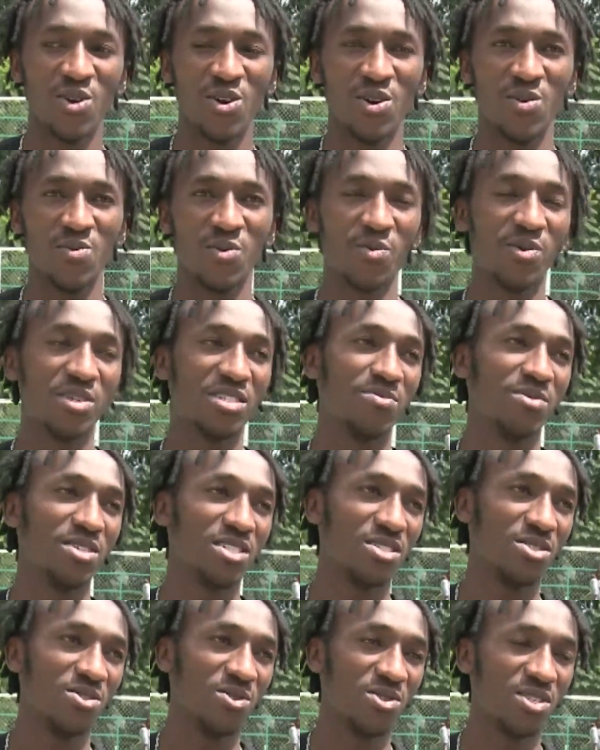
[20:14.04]
me to work
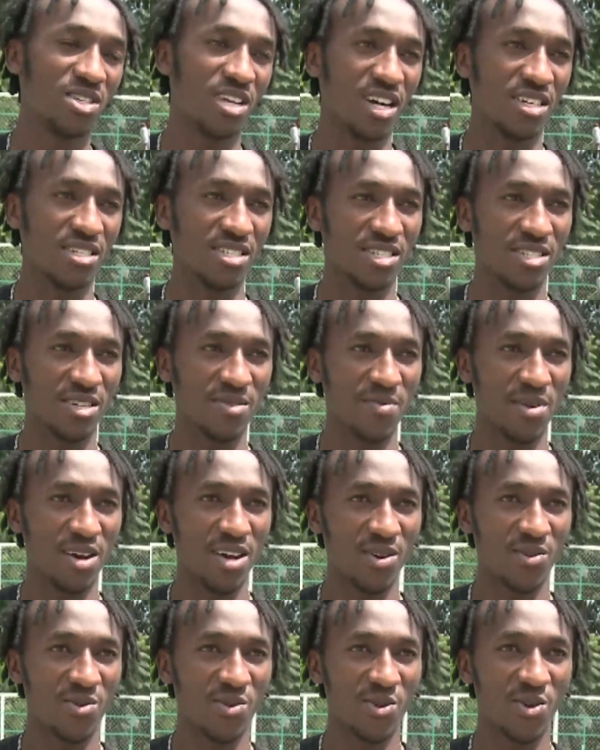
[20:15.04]
hard to continue
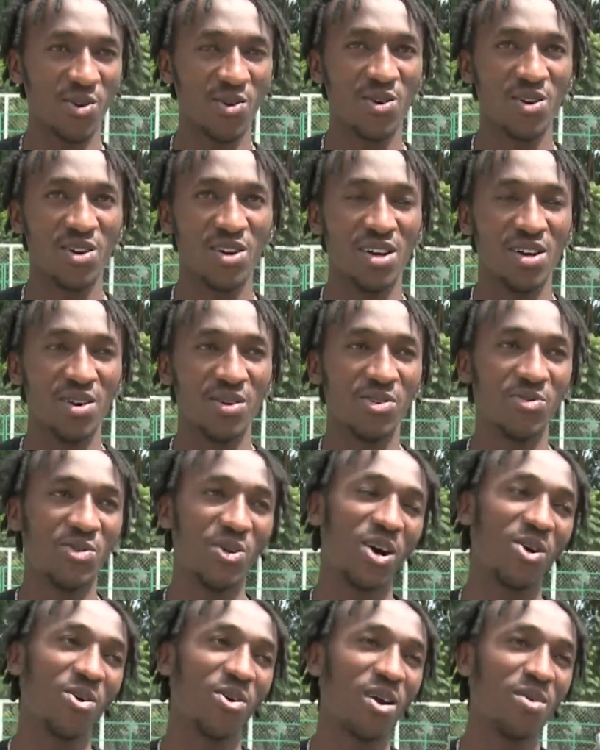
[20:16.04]
making my country
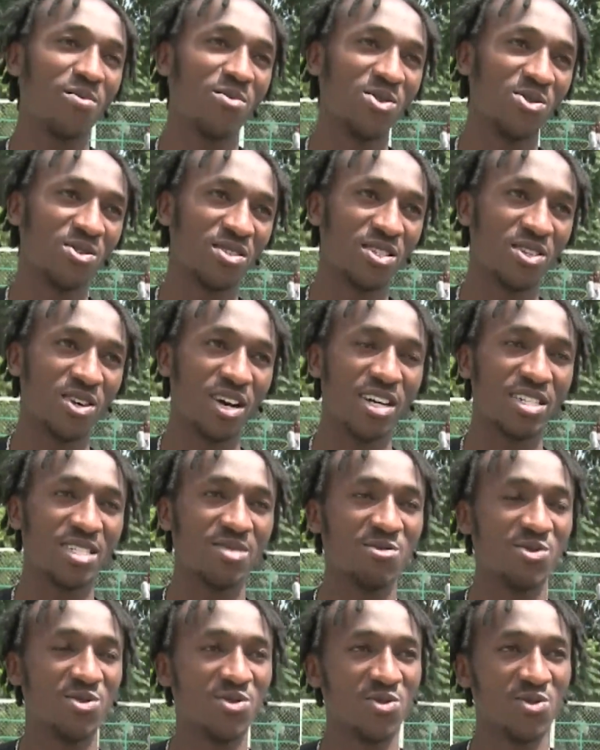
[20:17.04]
proud.
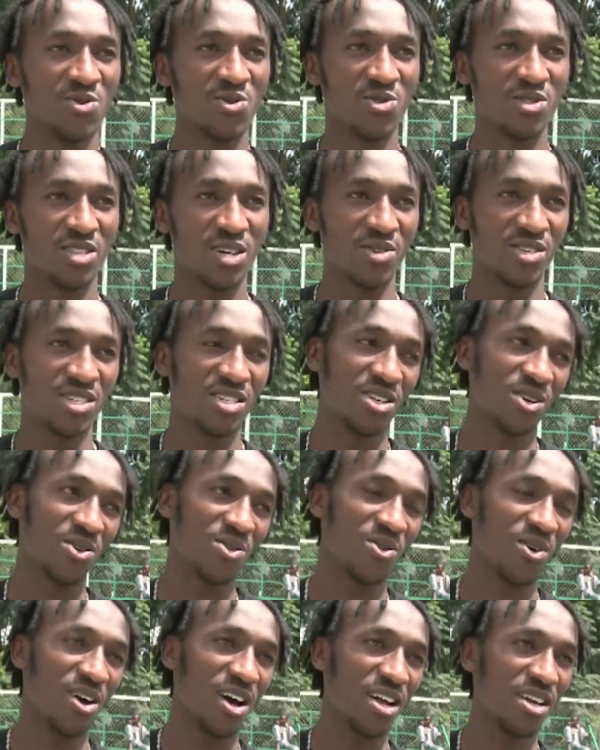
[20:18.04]
Whatever I do
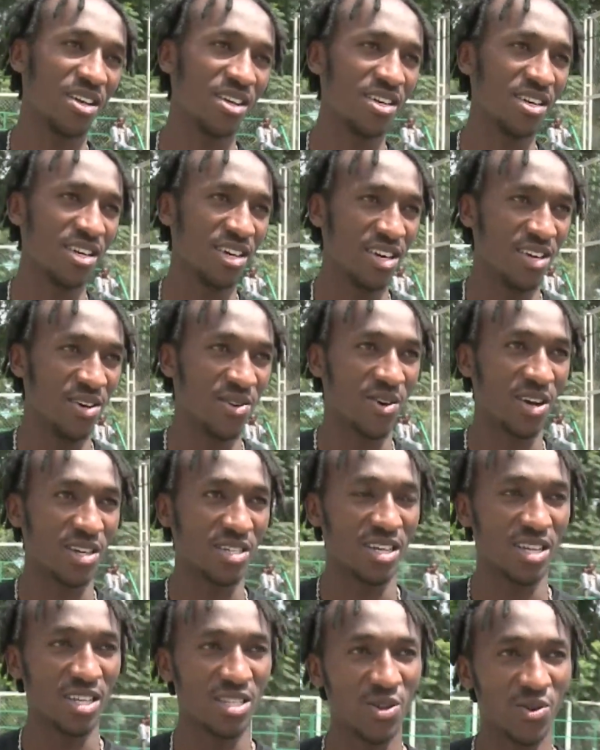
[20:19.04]
that involves the
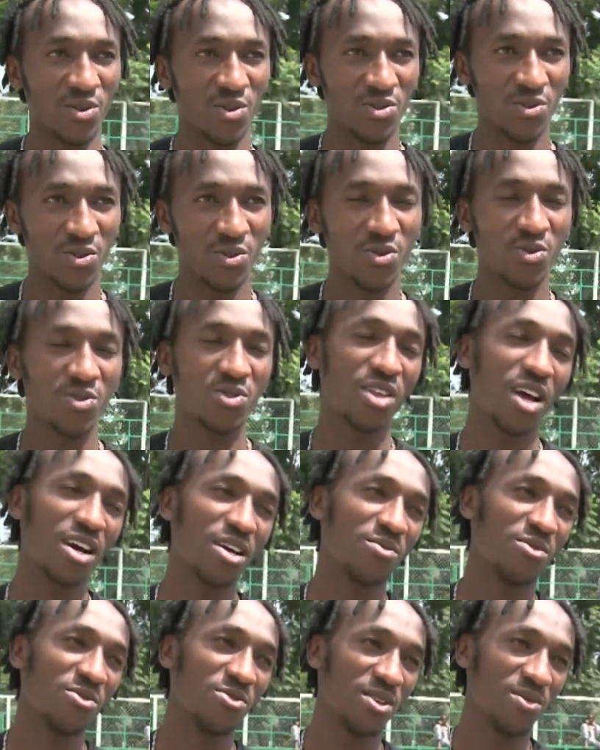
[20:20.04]
country, you have to
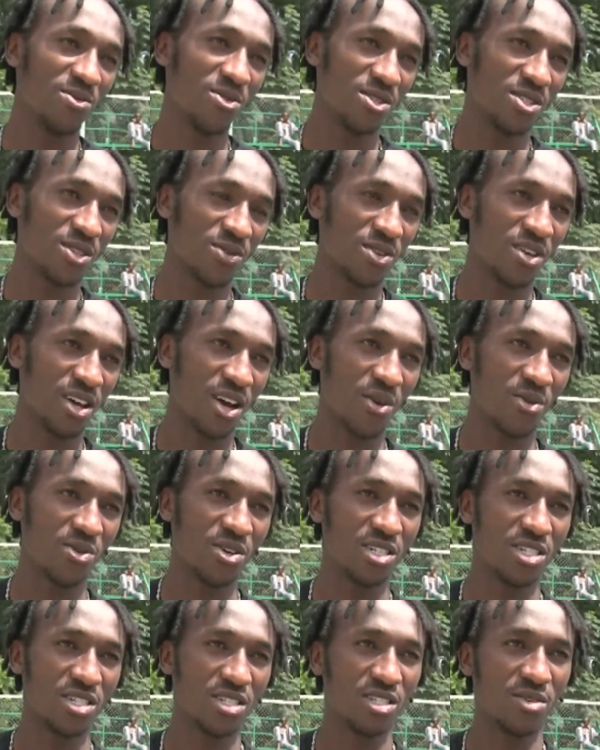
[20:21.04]
set everything
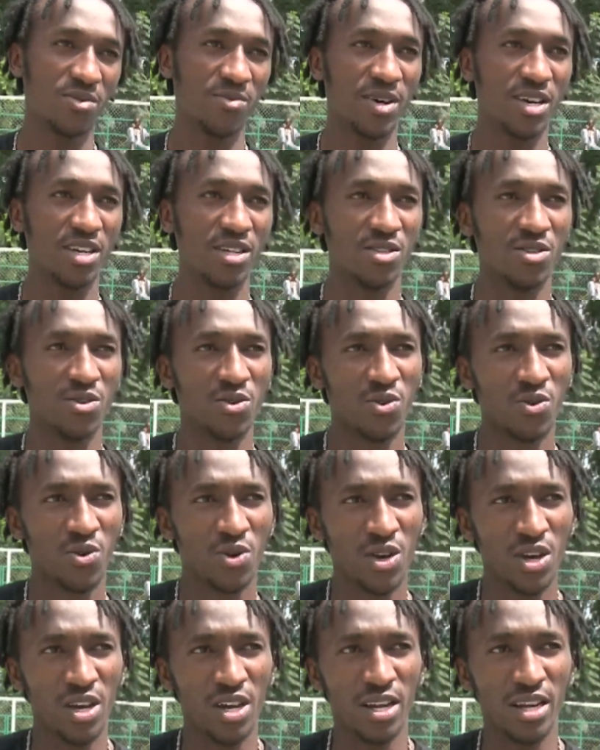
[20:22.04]
aside and serve the
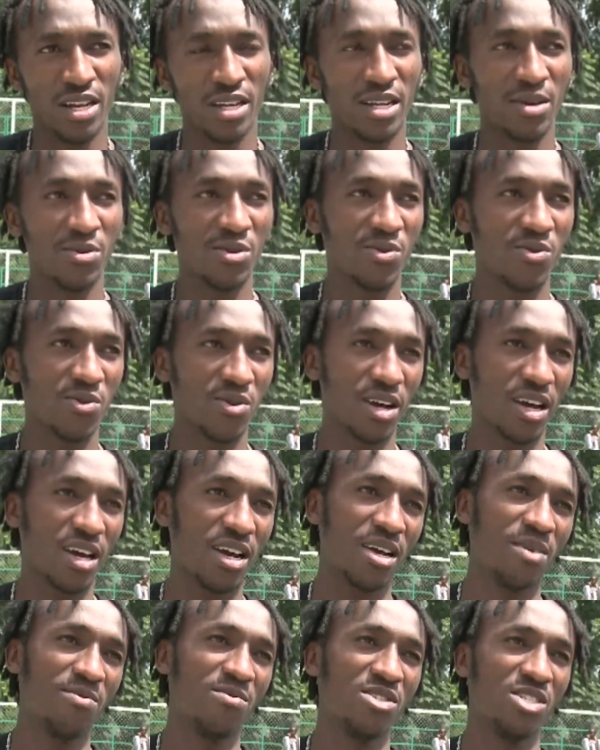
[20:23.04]
country first.
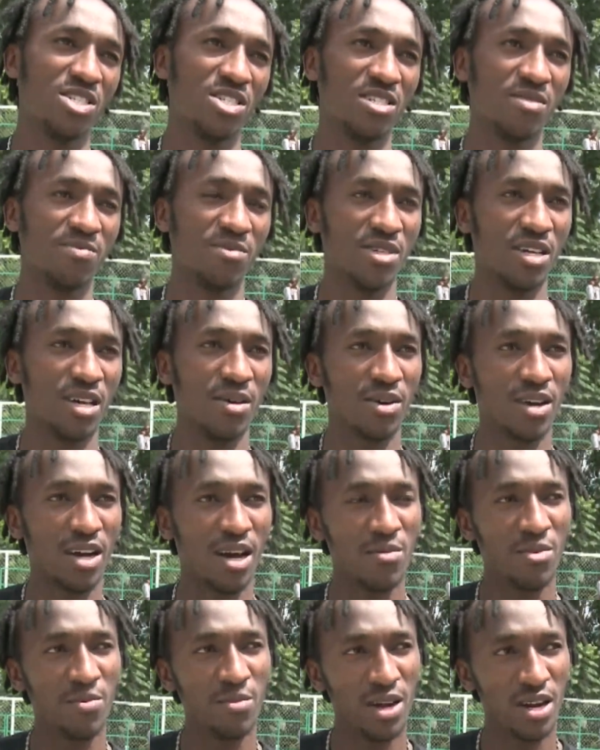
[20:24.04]
I love it,
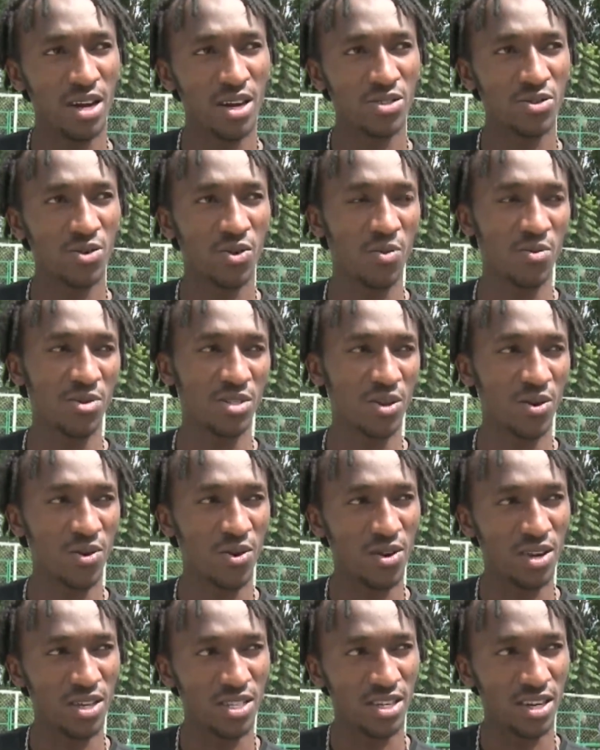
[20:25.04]
and it gives me
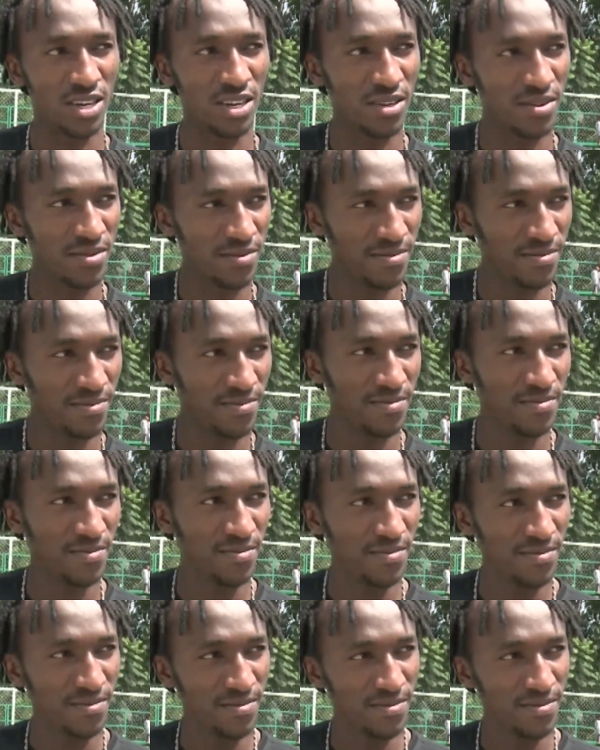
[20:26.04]
courage to work hard.